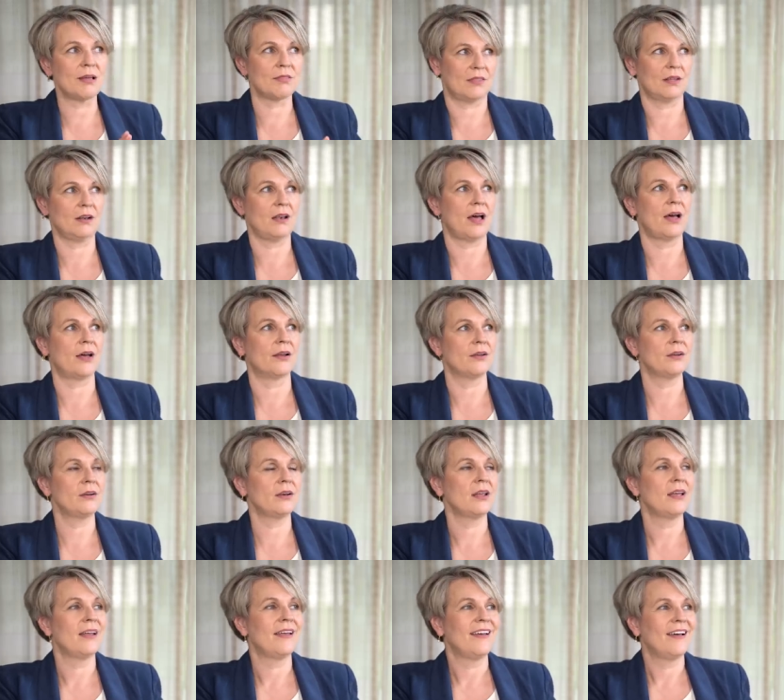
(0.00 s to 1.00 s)
month
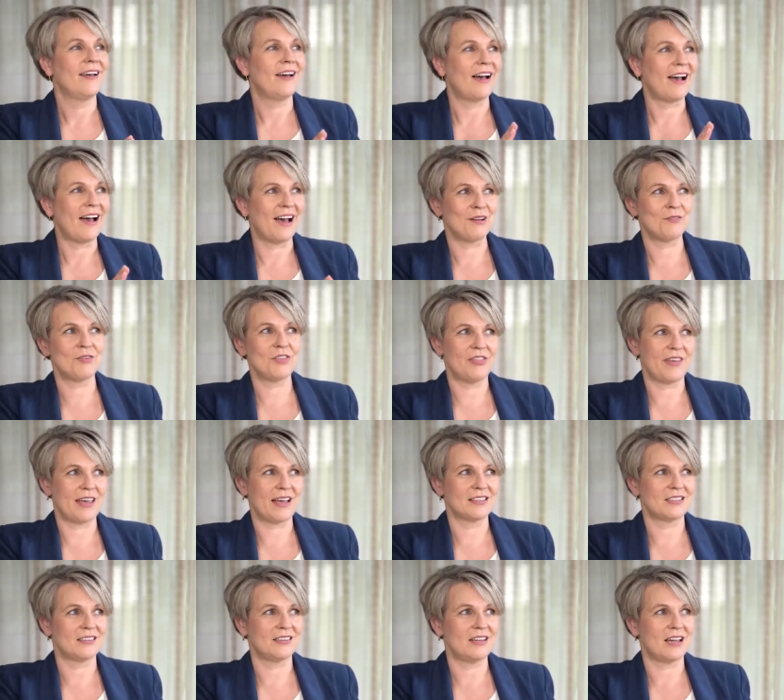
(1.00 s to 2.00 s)
alone,
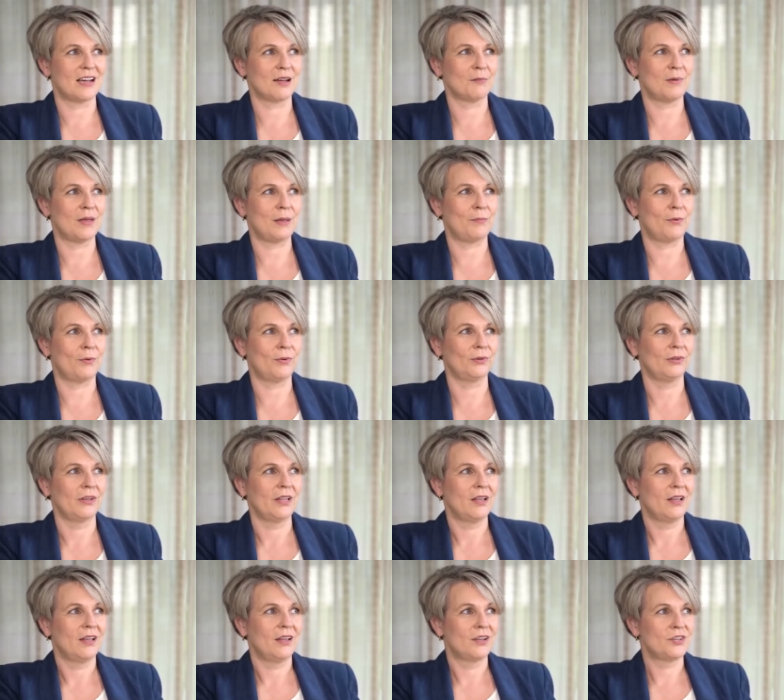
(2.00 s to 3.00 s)
100,000 young people
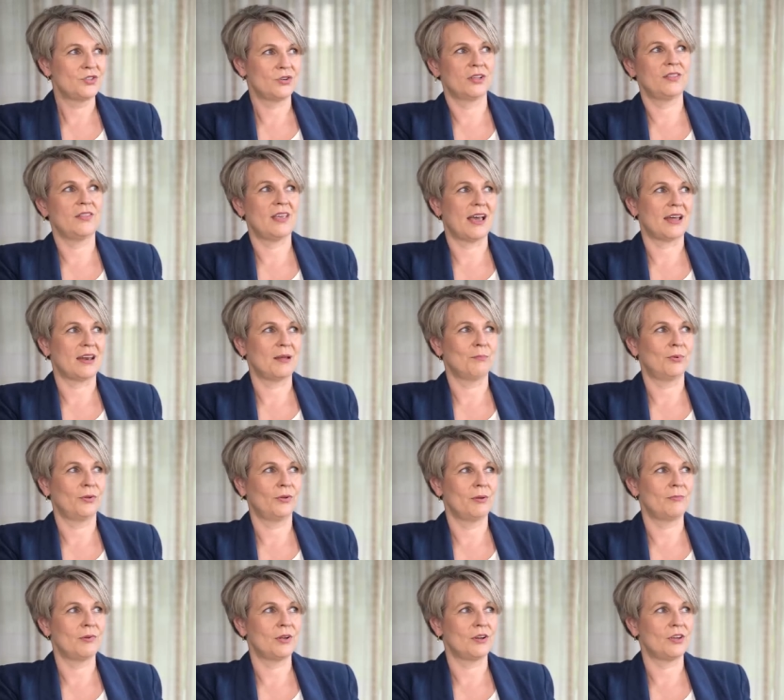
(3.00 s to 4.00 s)
joined the
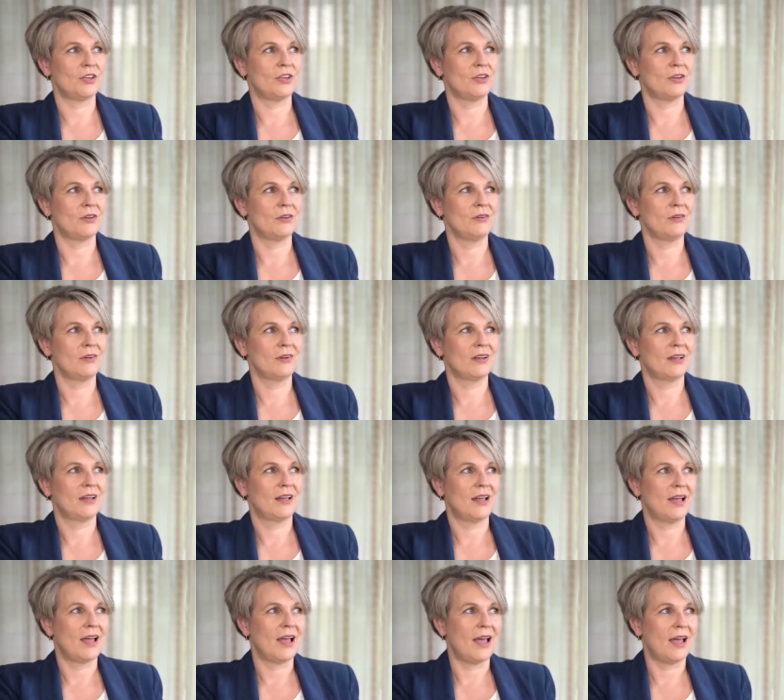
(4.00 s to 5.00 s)
unemployment queue.
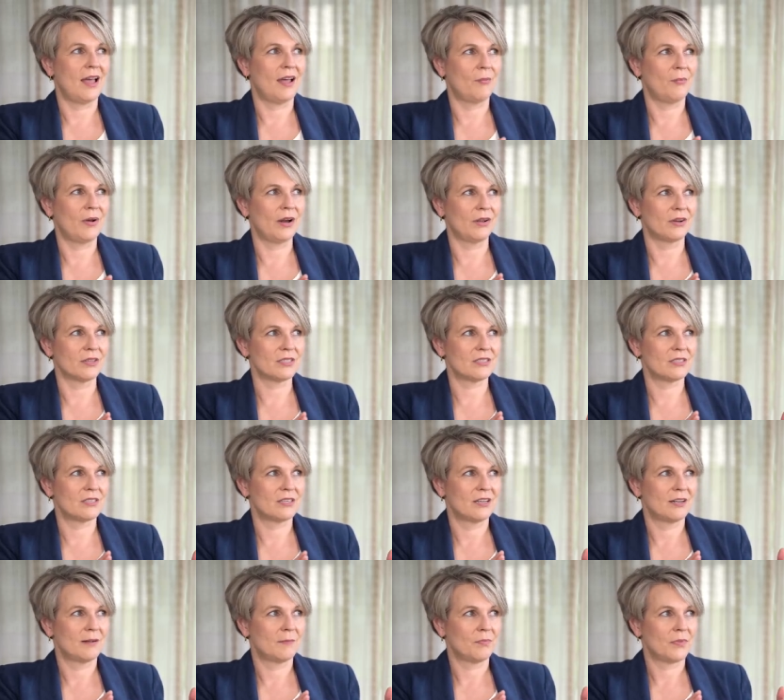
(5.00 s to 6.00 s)
We lost